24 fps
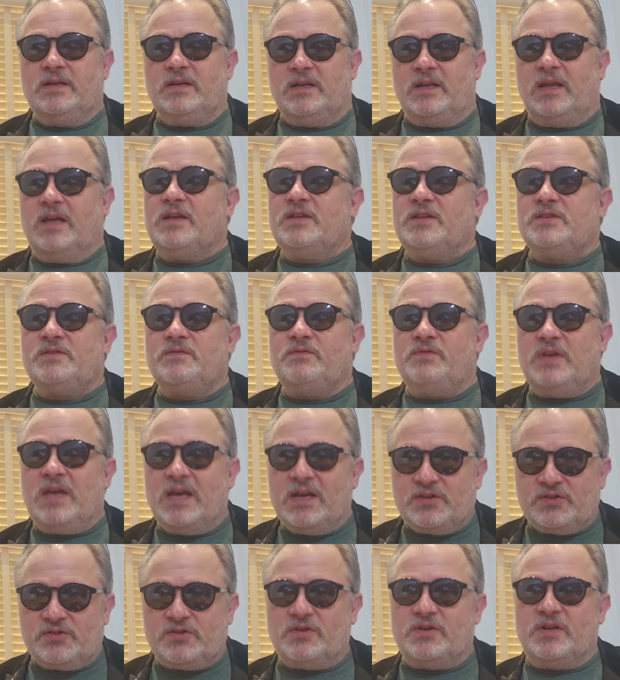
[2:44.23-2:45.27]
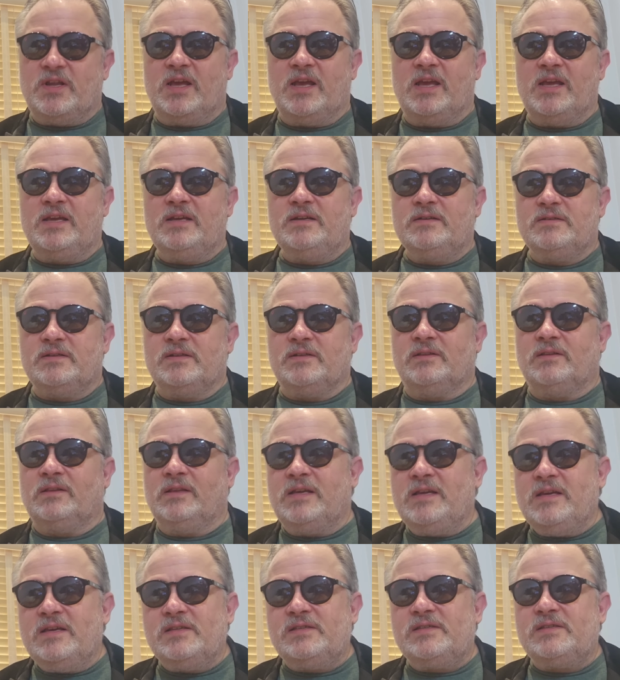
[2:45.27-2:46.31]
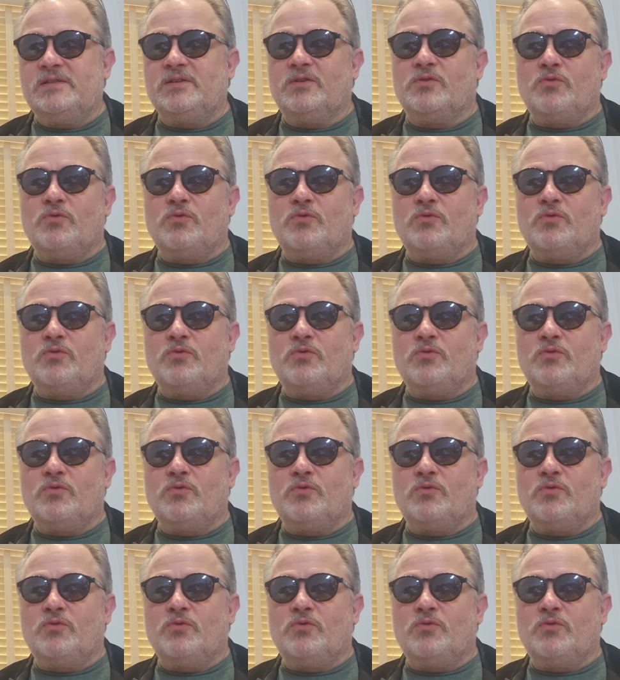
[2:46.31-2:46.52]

And as of yesterday, at least